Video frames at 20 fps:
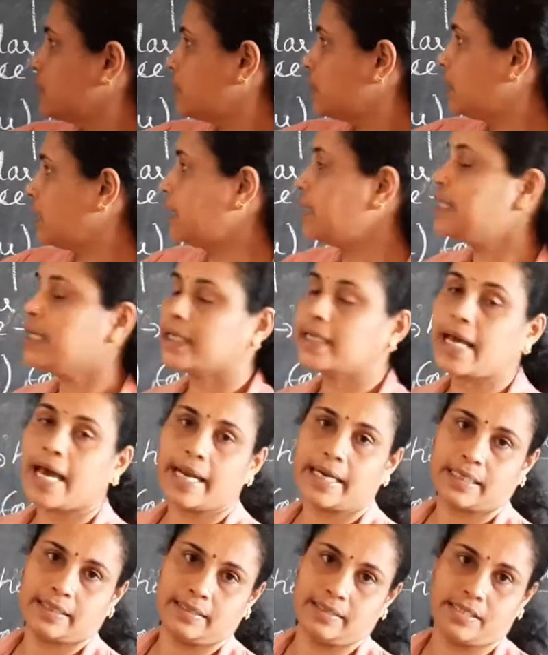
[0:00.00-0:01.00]
That is the
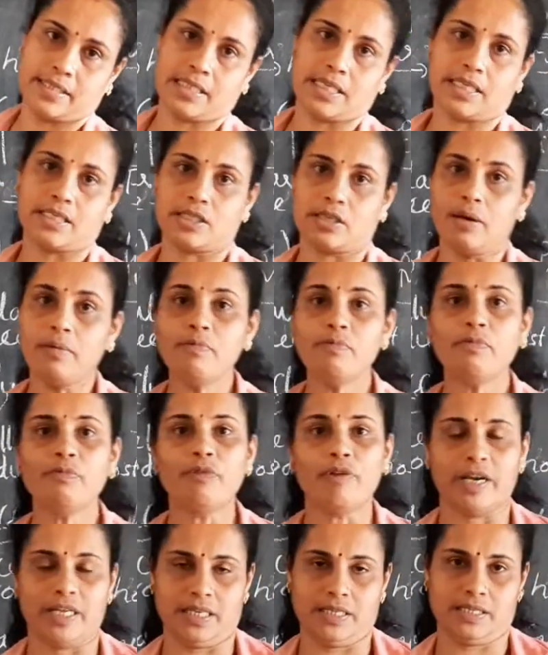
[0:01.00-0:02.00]
characteristics of
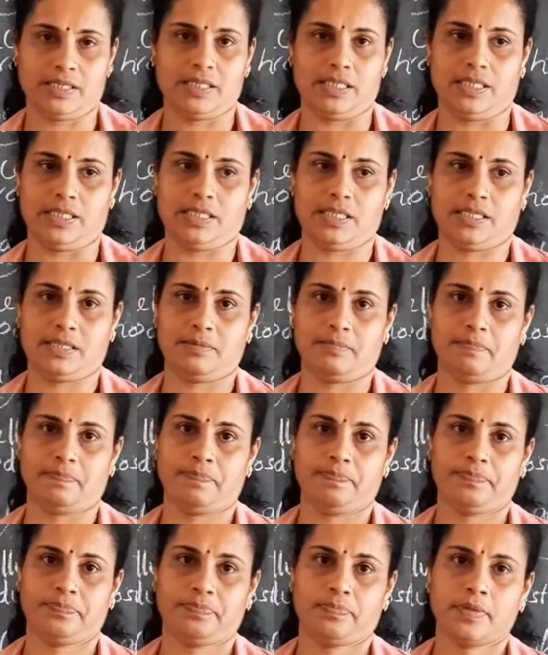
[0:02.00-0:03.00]
viruses.
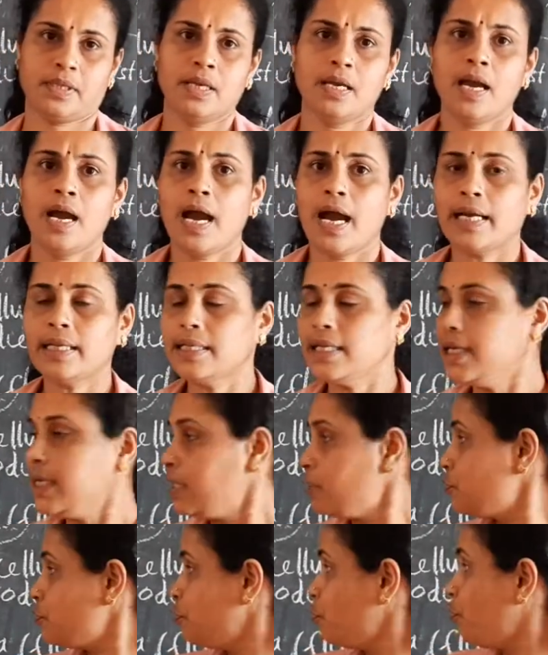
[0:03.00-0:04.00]
And
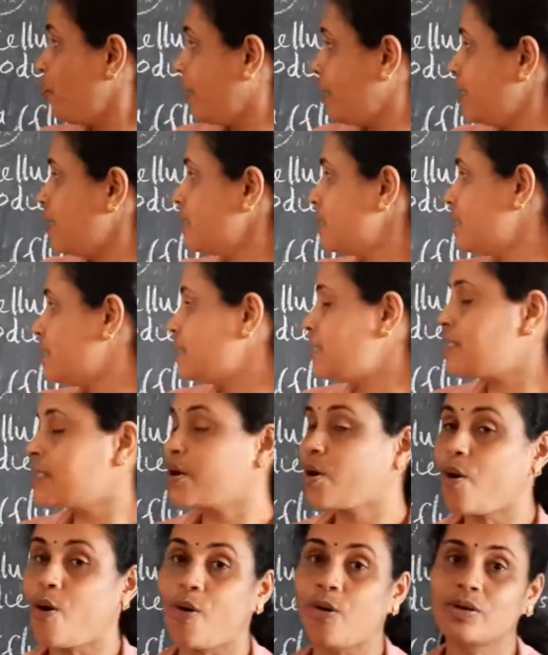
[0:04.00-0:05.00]
these viruses
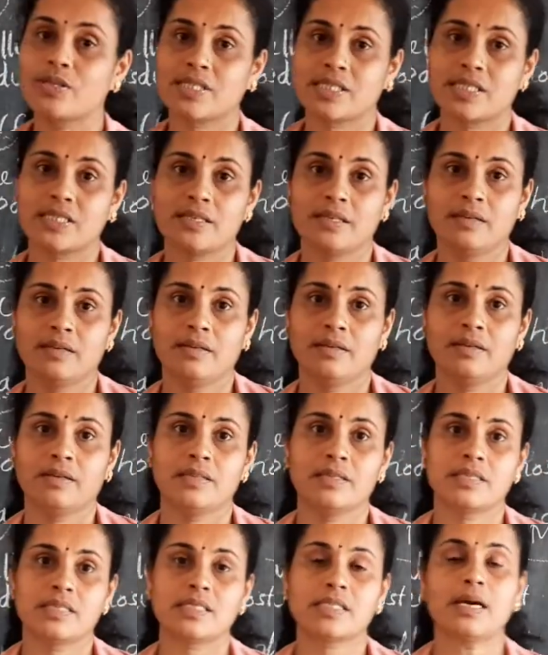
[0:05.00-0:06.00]
cause
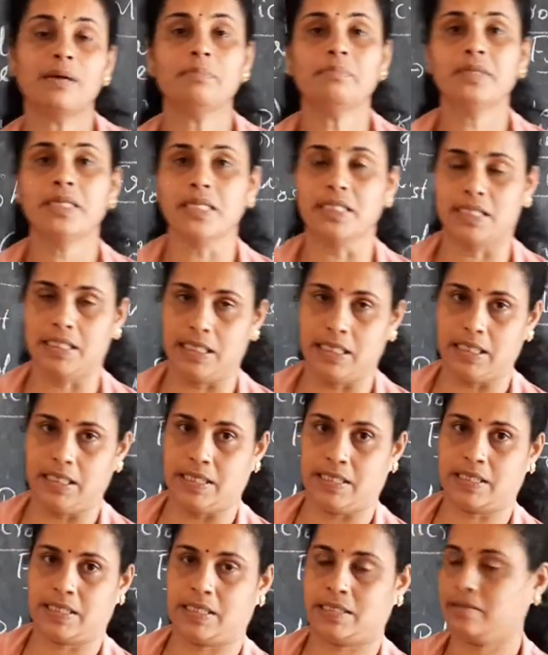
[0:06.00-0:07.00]
some disease.